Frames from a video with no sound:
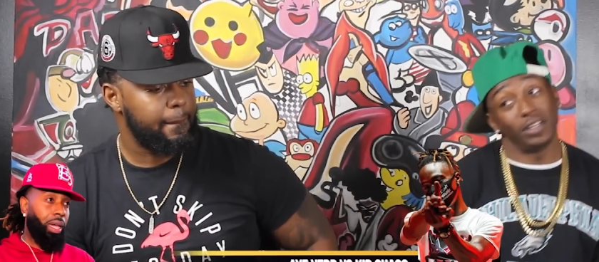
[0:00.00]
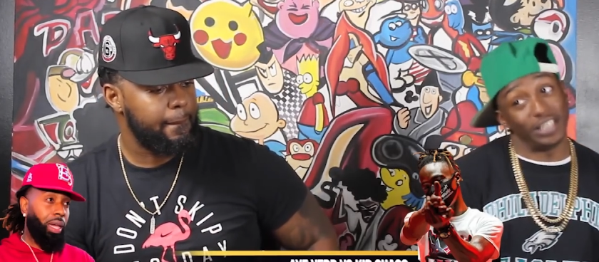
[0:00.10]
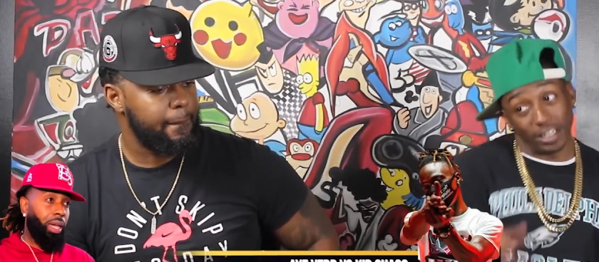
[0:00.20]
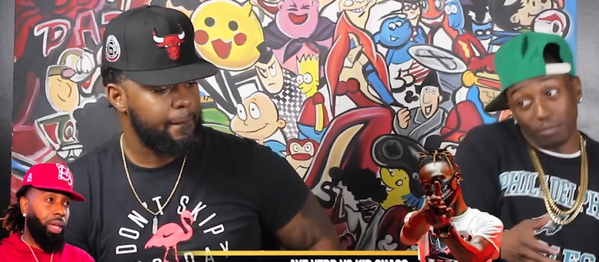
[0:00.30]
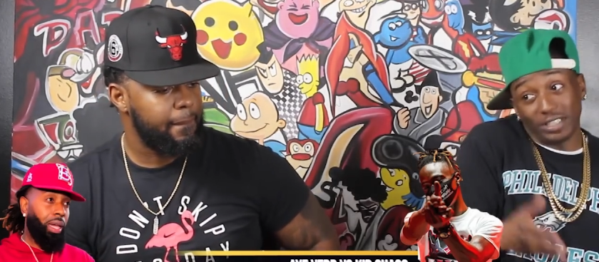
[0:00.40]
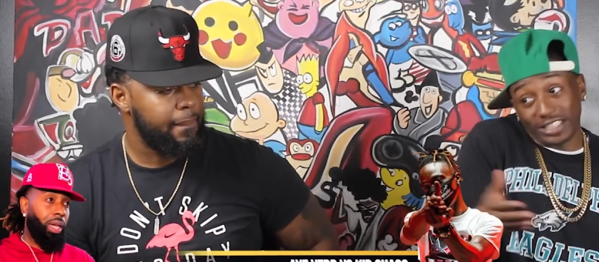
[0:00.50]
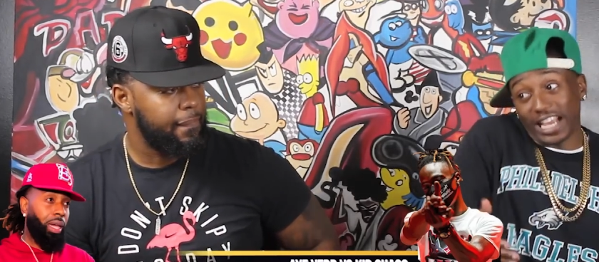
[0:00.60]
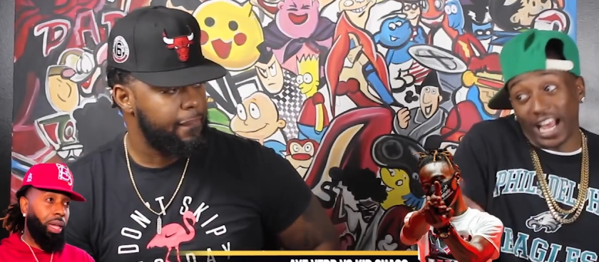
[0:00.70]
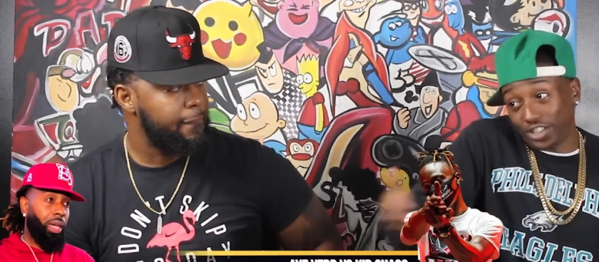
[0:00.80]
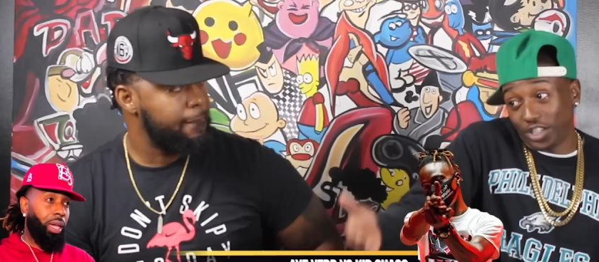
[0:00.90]
Speaker 1: He did a
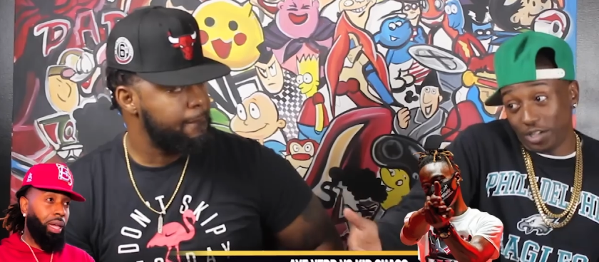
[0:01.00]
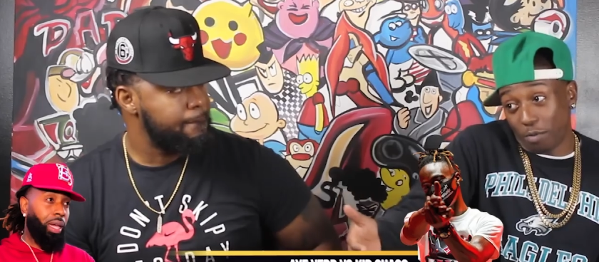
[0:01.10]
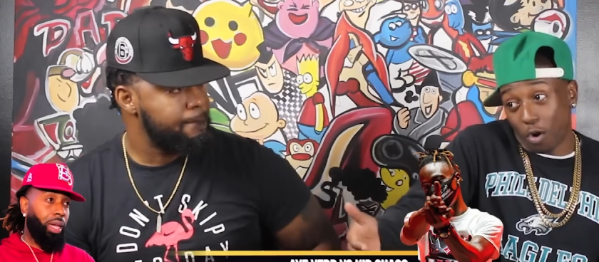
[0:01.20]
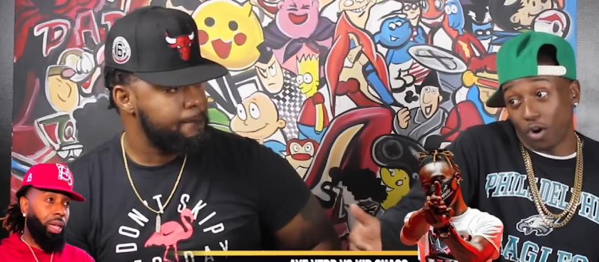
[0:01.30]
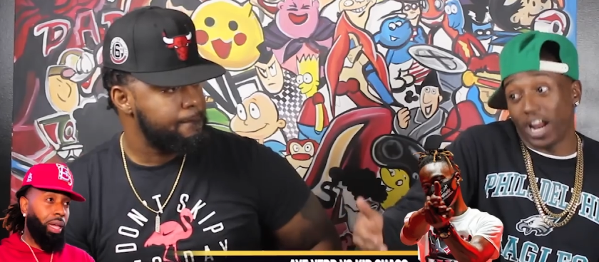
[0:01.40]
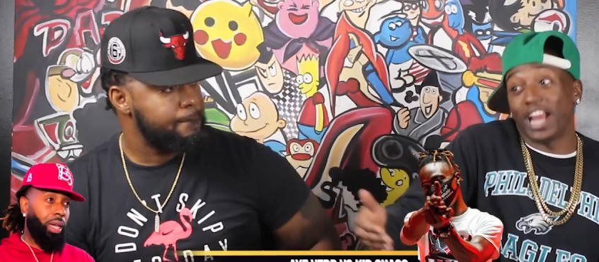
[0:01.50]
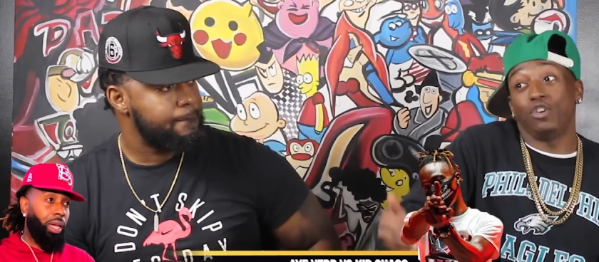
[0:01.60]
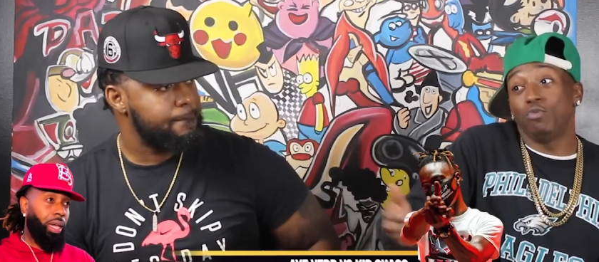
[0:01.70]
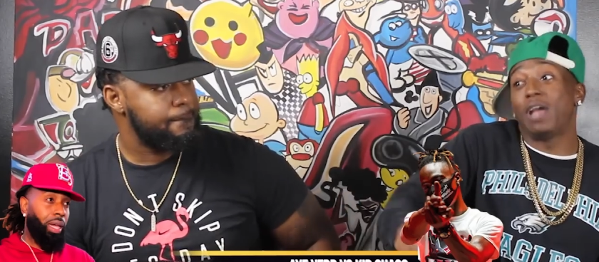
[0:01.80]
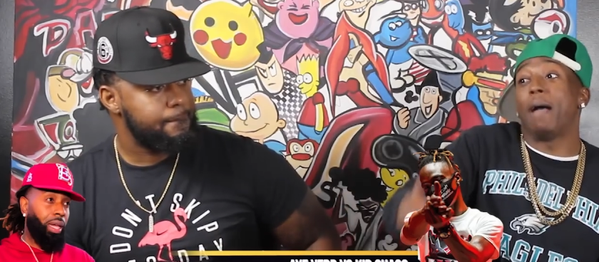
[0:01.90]
misogyny bar,
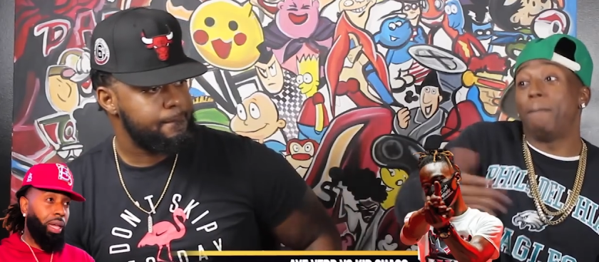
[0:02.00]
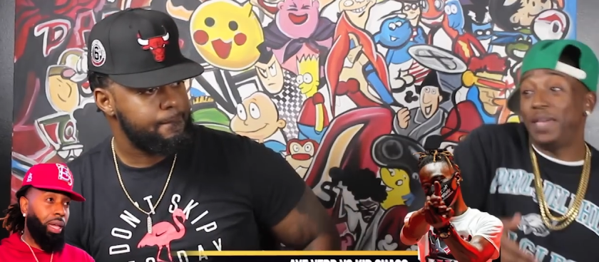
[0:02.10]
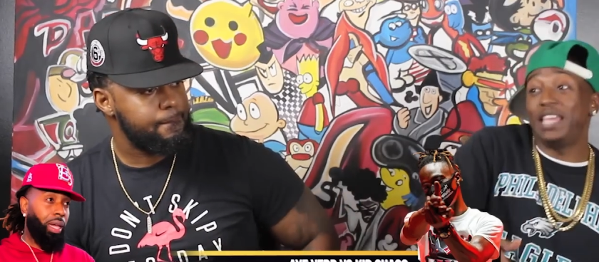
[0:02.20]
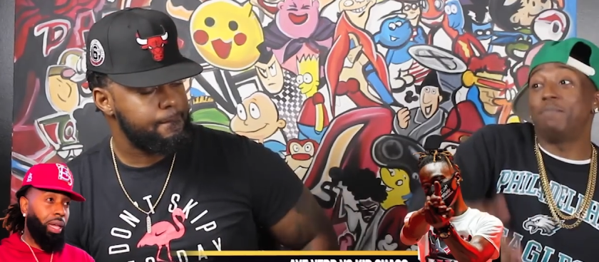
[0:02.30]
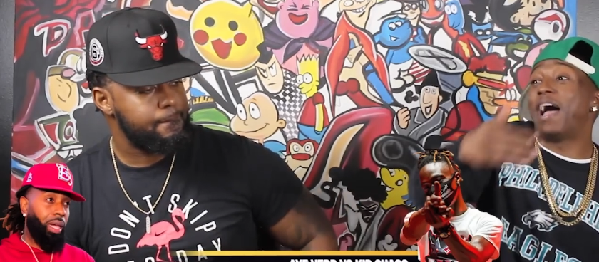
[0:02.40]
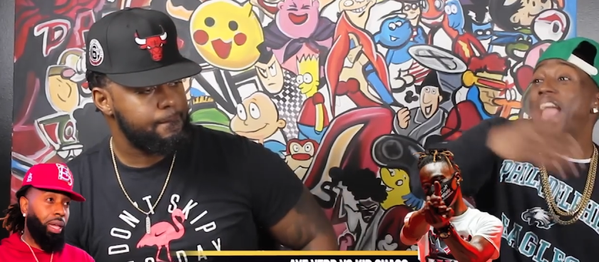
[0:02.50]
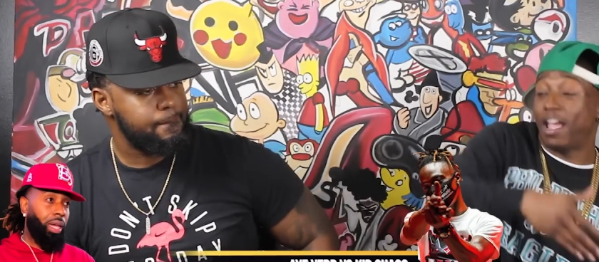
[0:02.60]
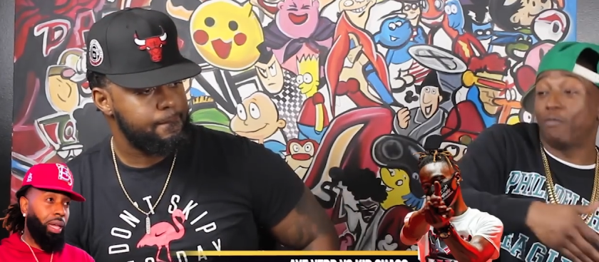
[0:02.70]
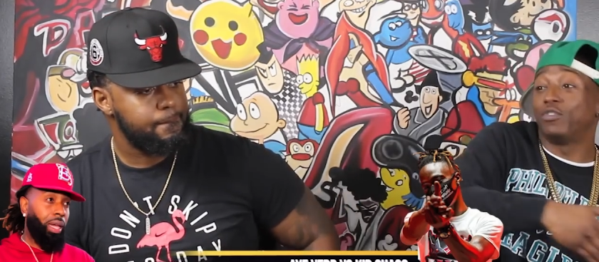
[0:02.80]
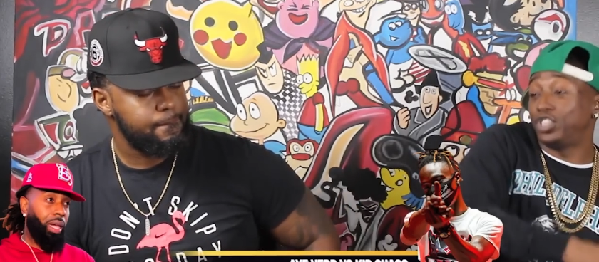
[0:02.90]
and you got beat by every